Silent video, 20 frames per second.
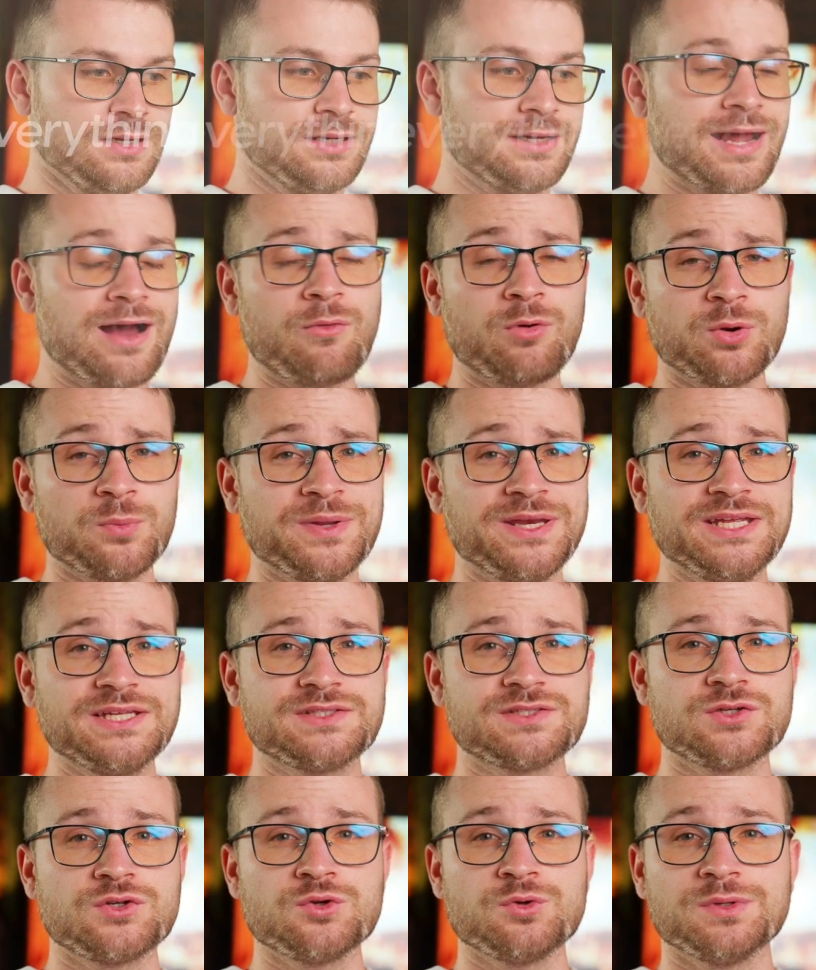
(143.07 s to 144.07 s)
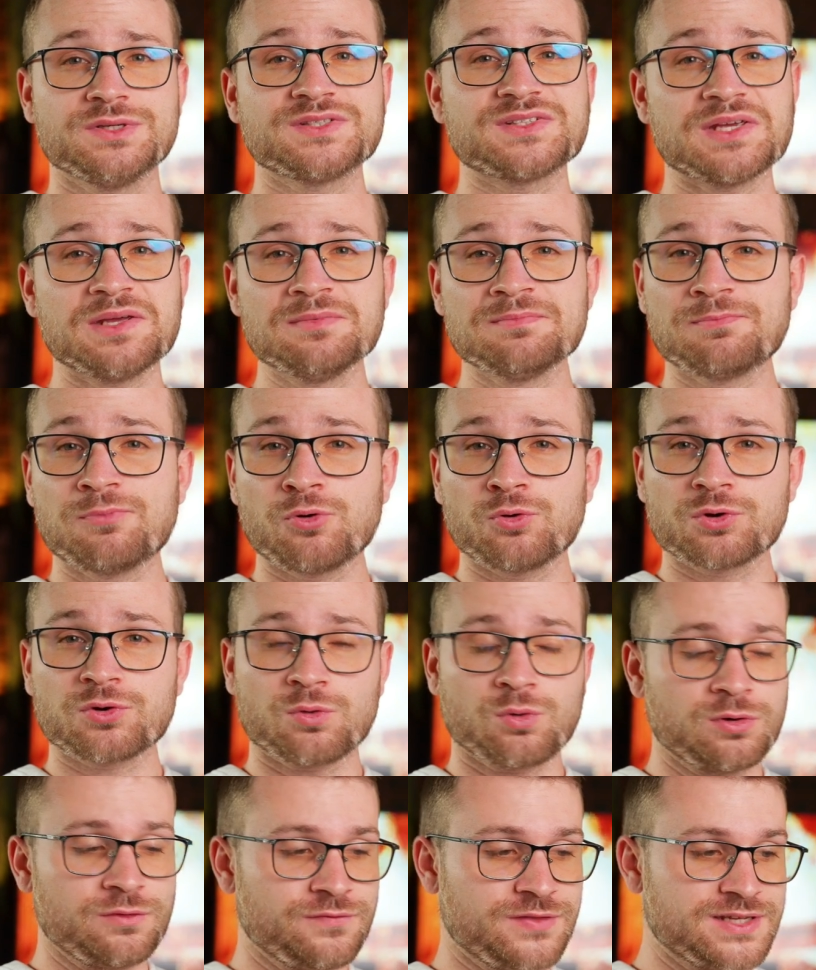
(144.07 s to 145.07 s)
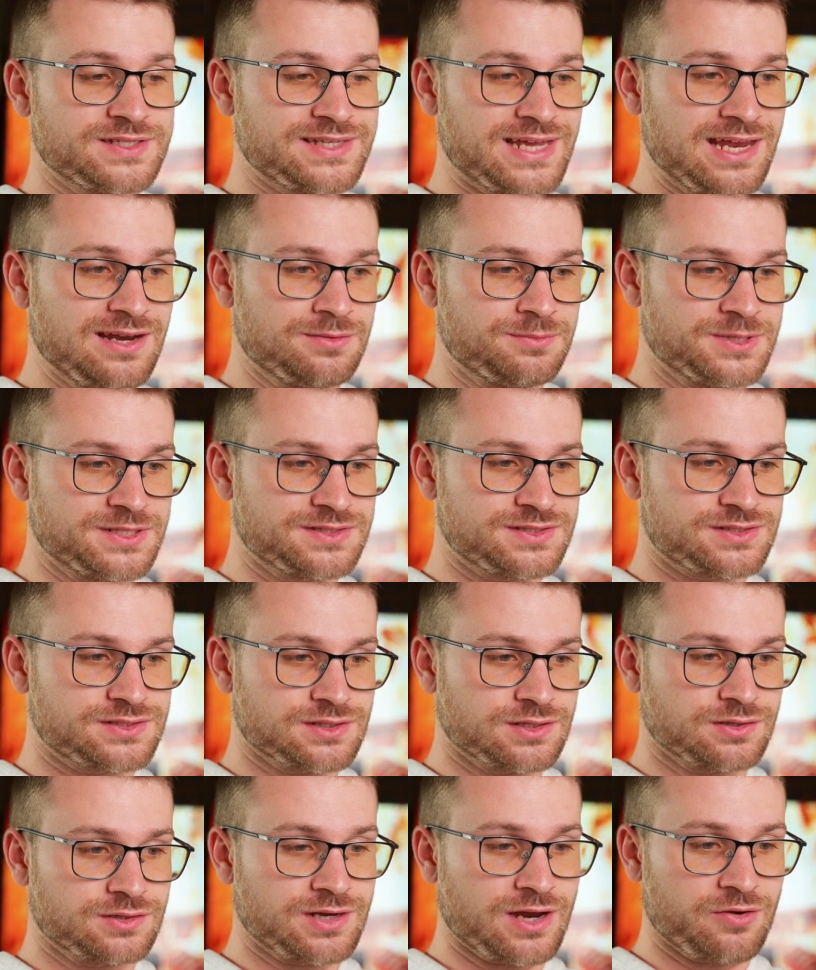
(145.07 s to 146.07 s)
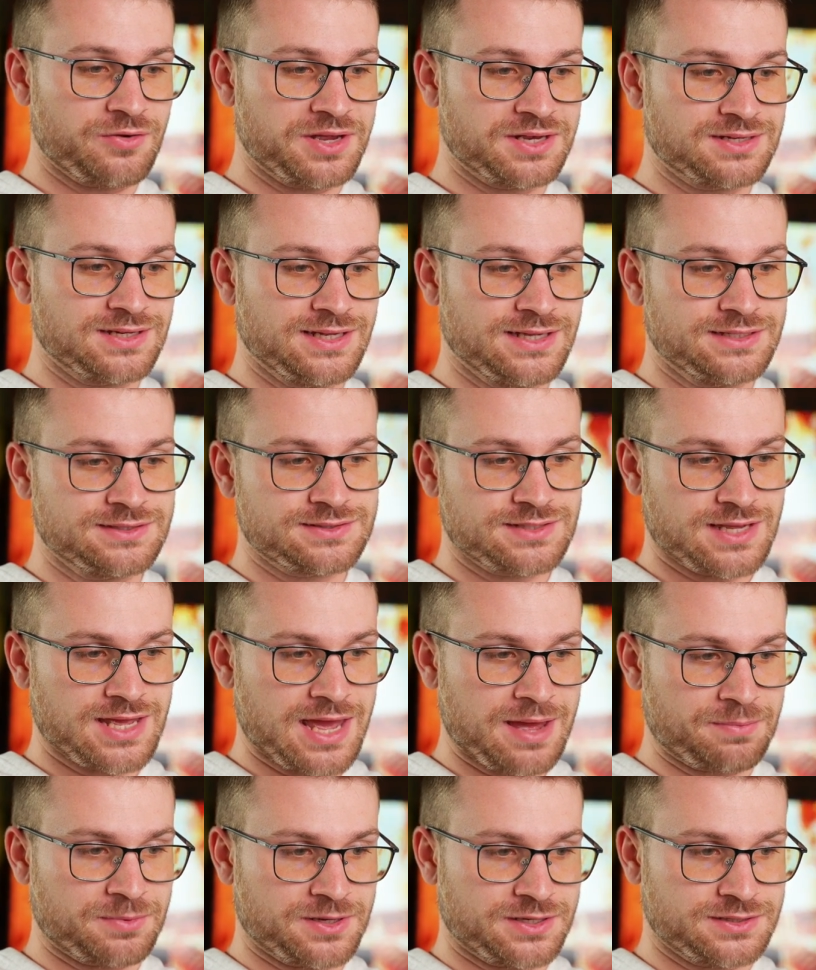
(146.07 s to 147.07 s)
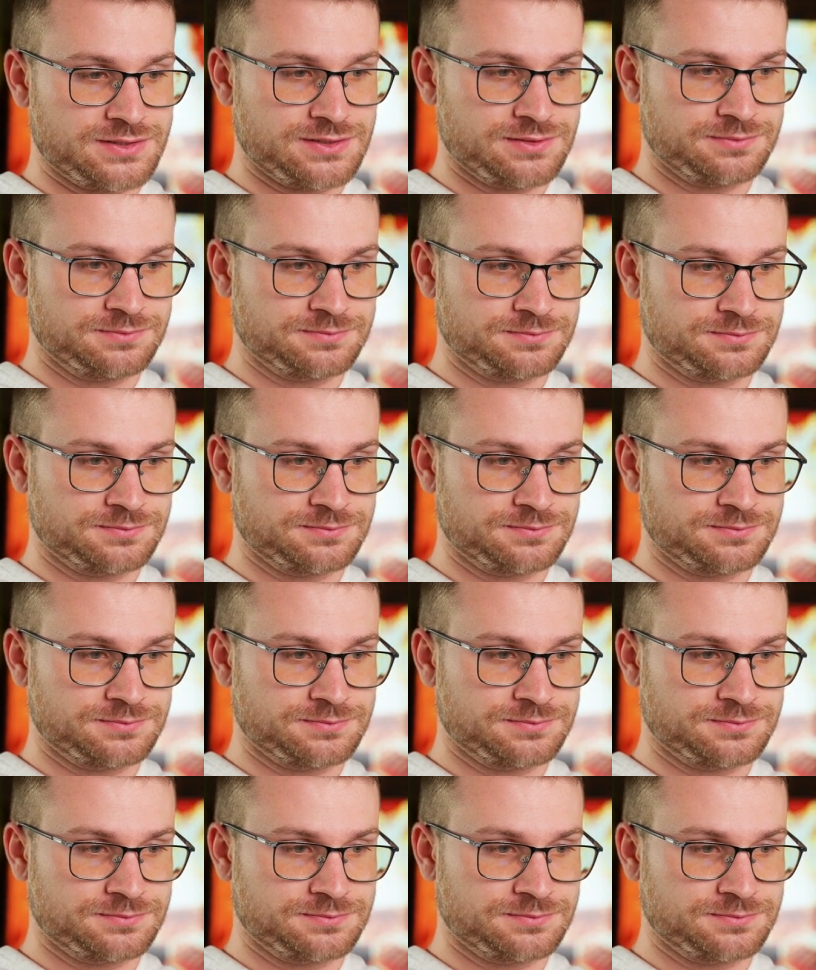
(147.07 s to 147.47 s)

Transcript: Now what we need to do is import all of these elements directly into CapCut.